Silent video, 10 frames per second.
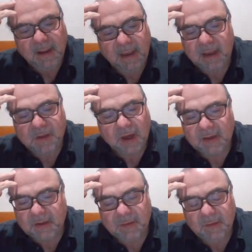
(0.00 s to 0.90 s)
He
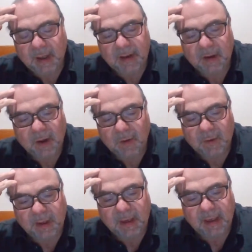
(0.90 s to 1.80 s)
just, you
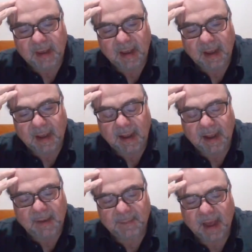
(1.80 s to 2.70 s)
know,
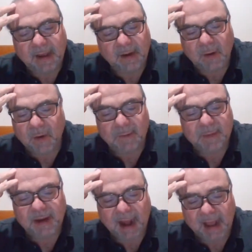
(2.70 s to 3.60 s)
I'm not going to call him
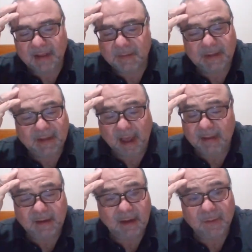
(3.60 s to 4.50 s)
an enhancement
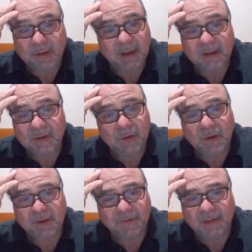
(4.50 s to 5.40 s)
talent. He's too
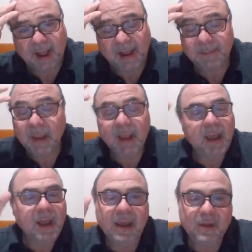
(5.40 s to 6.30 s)
good for that.
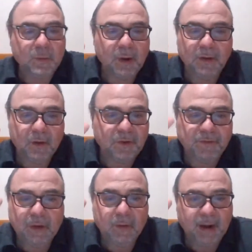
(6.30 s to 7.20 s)
He's one of those
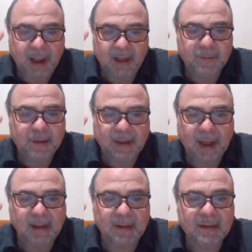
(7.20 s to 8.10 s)
few enhancement
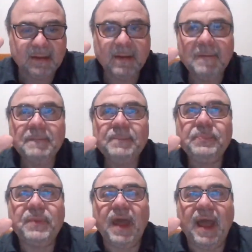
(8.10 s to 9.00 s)
talents
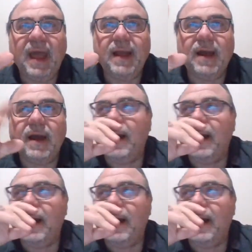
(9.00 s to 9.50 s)
that